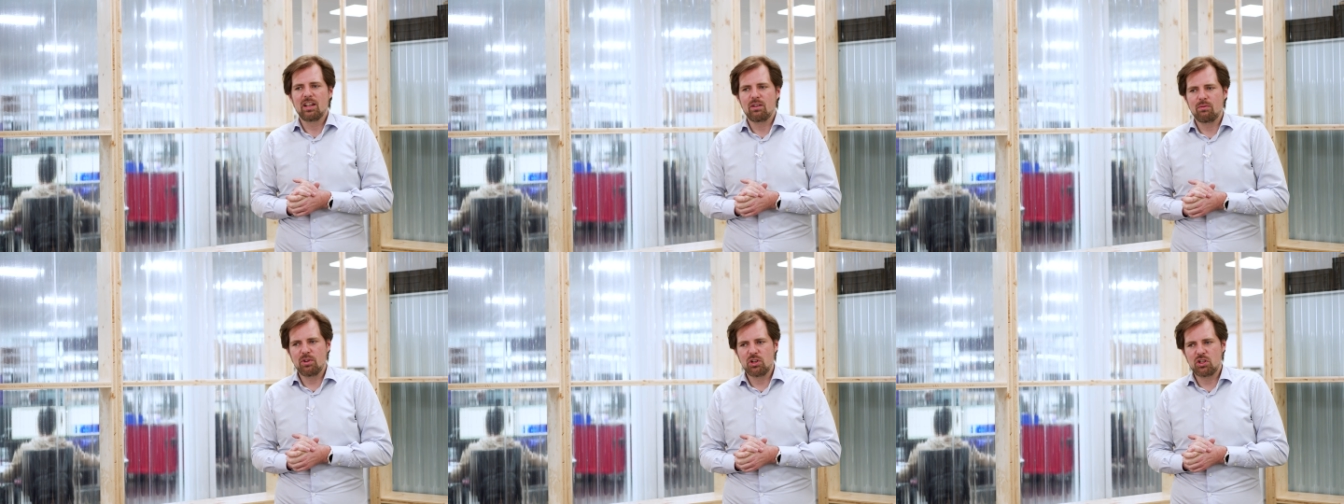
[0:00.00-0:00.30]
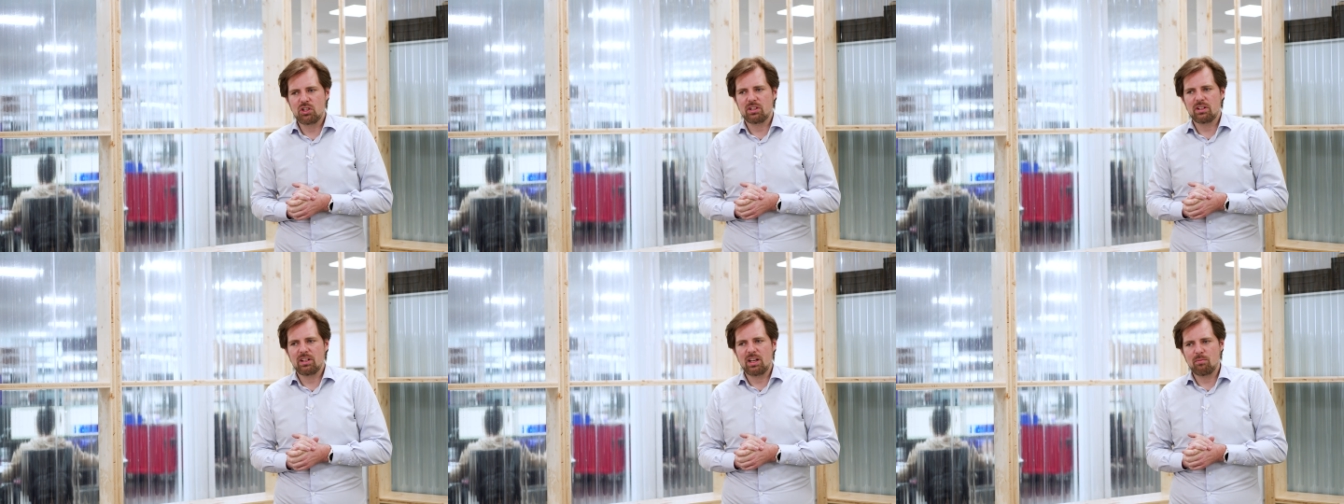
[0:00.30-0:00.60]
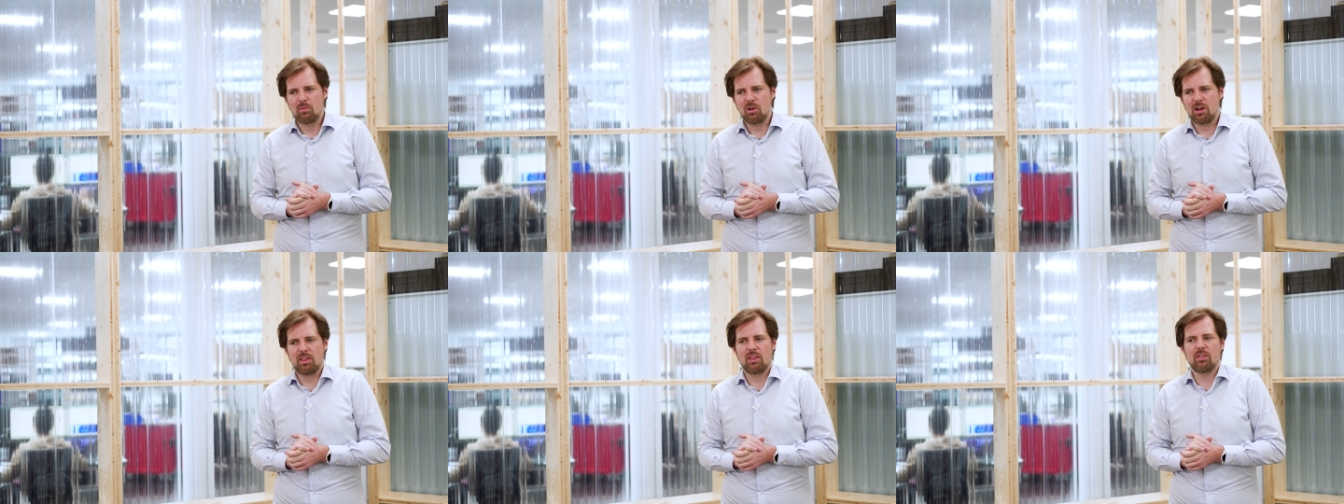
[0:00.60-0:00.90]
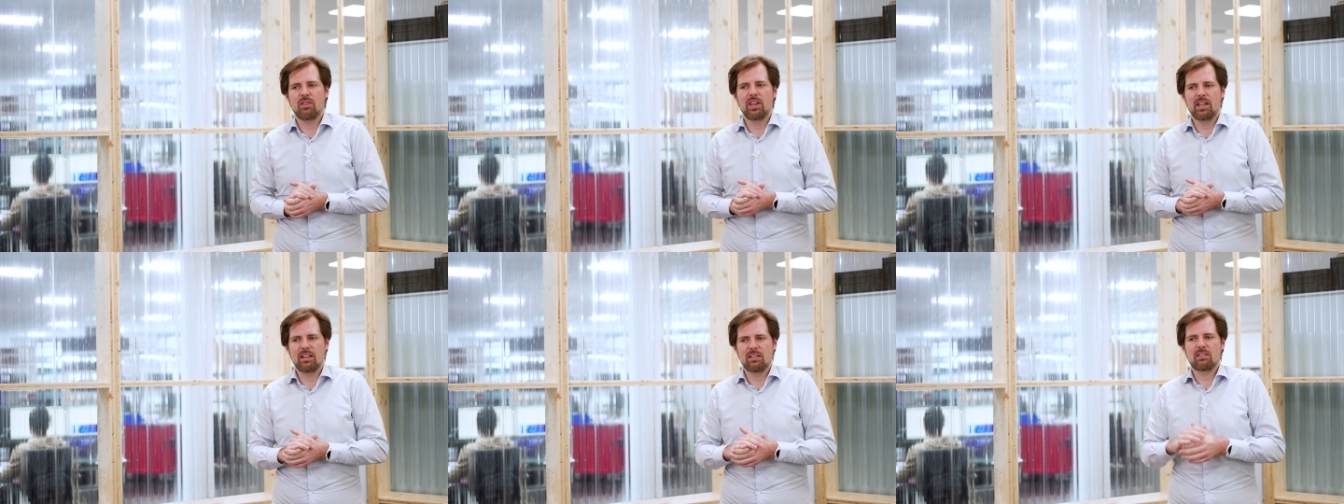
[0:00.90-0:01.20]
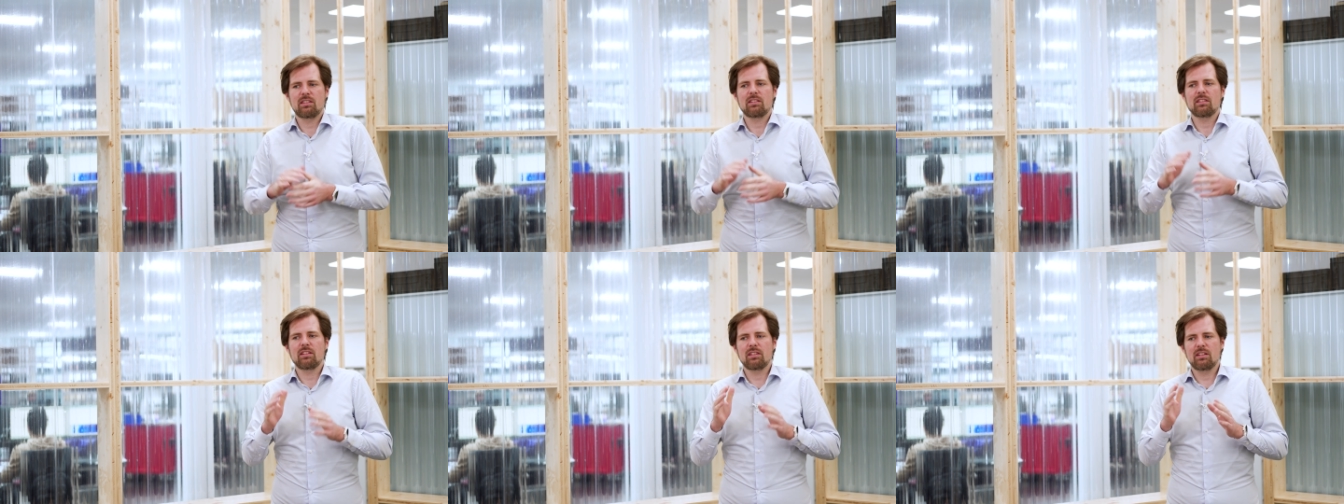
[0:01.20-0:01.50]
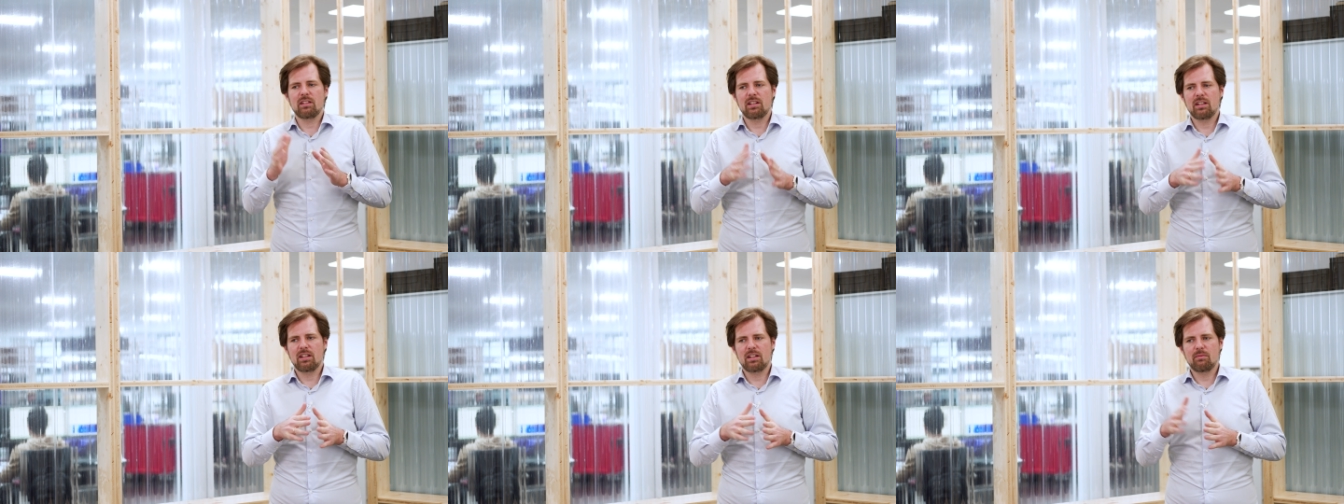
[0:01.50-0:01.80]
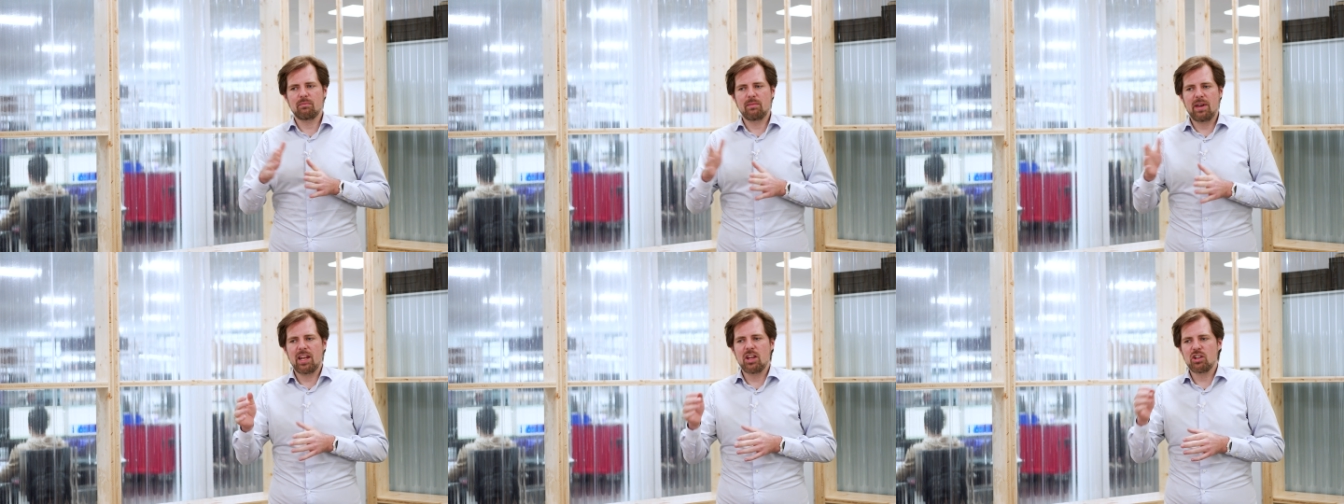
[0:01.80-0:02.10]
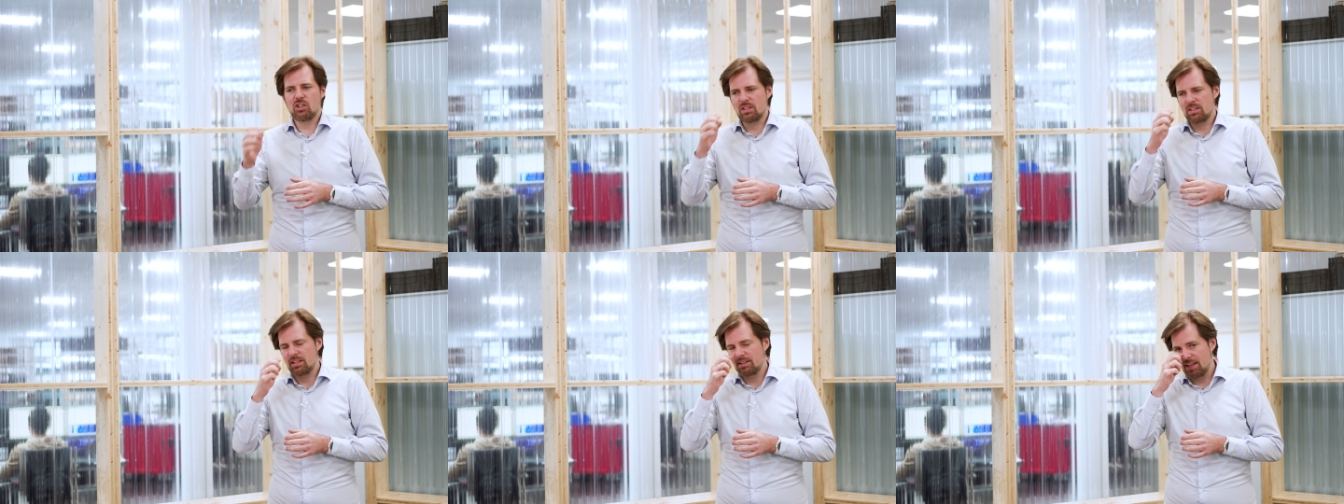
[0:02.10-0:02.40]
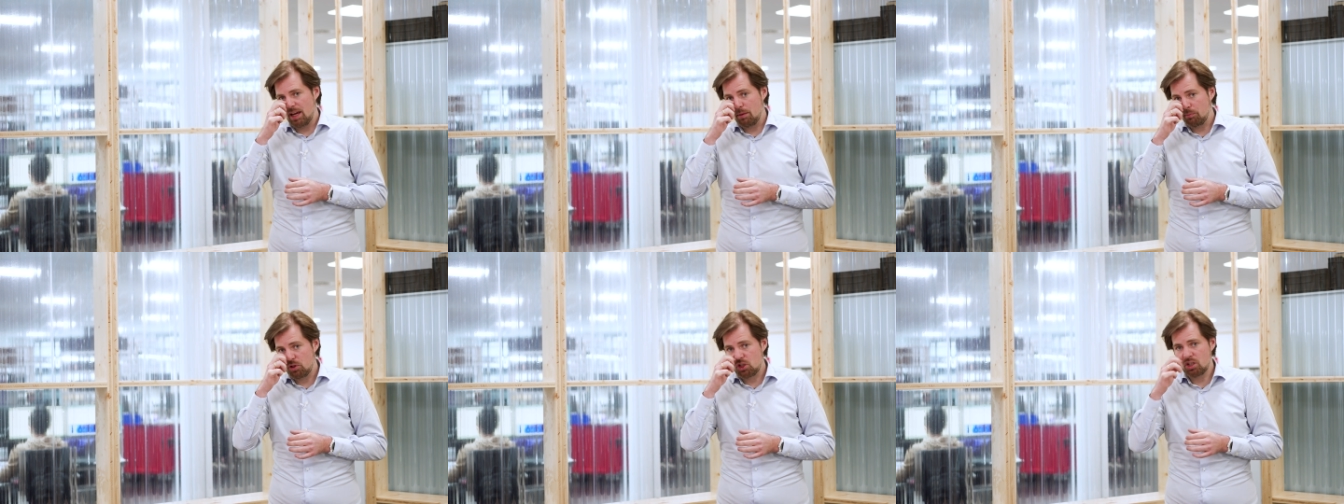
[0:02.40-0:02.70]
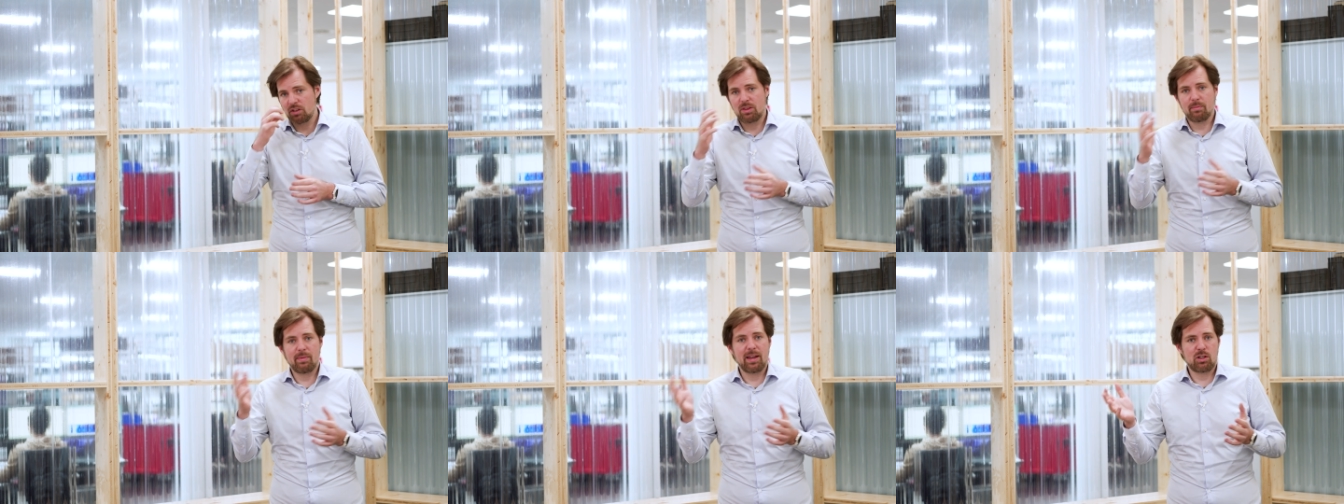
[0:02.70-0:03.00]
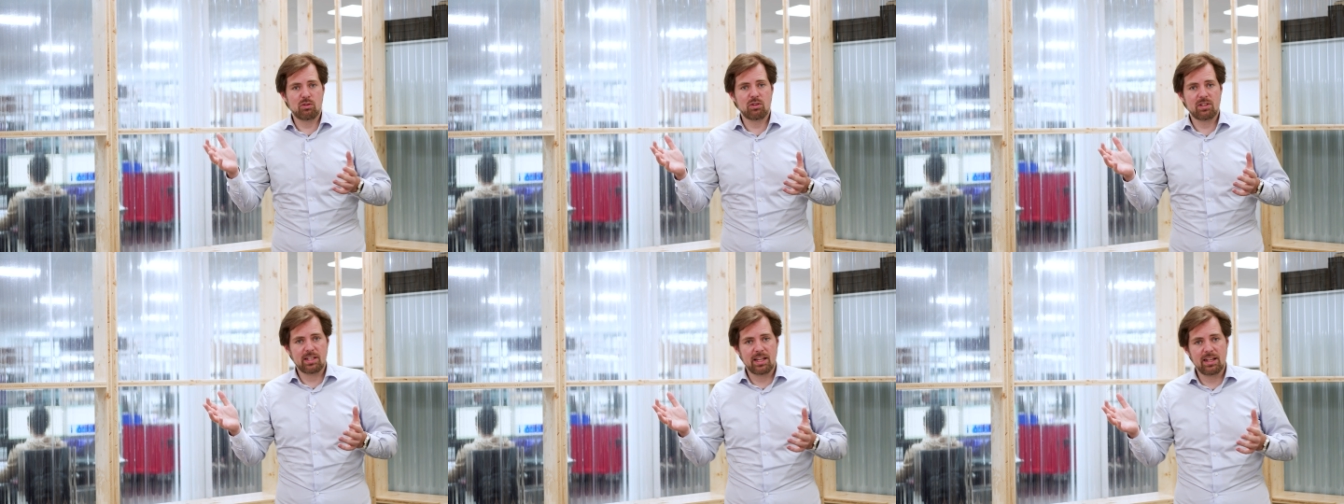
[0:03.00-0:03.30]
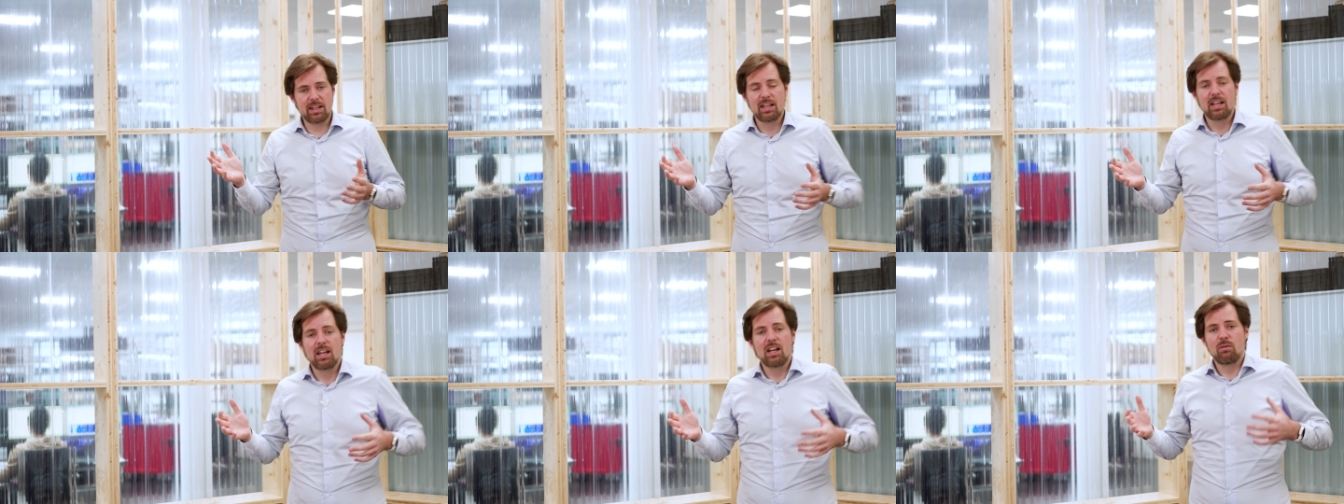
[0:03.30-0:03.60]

which, among other things, uh, manages the temperature of the battery cell,